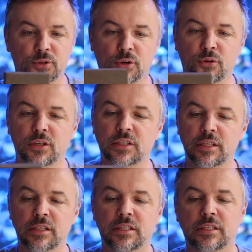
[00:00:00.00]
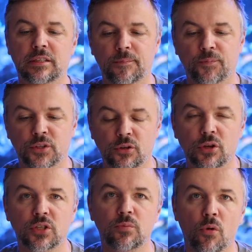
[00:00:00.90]
So it's a
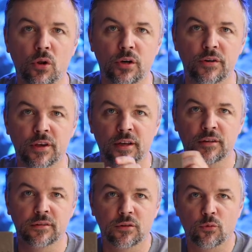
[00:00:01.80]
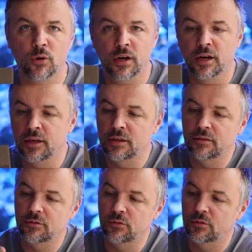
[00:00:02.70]
lot smaller than what
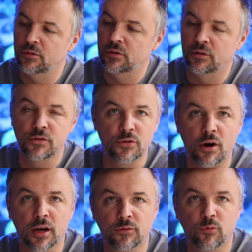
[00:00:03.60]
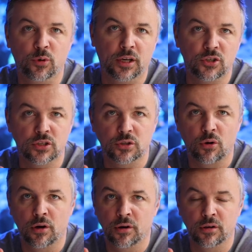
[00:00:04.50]
I thought when I just
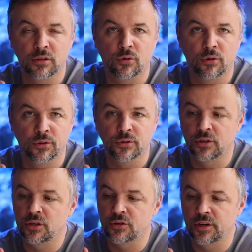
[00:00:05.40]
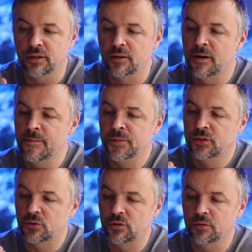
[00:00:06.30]
saw it on the internet.
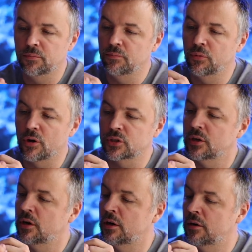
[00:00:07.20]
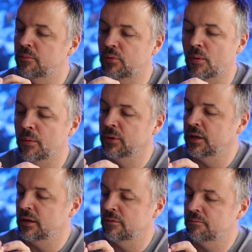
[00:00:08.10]
So the blocks are
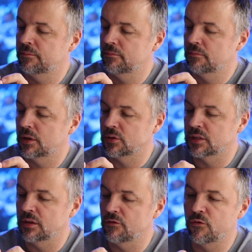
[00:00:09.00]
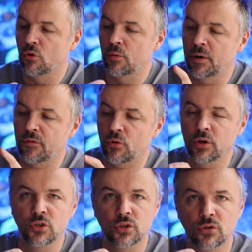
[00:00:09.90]
probably, I'd say 4 by 4
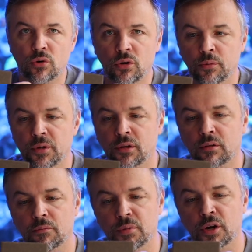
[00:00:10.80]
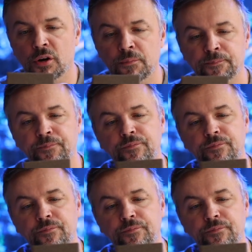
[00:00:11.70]
inches or a little bit bigger.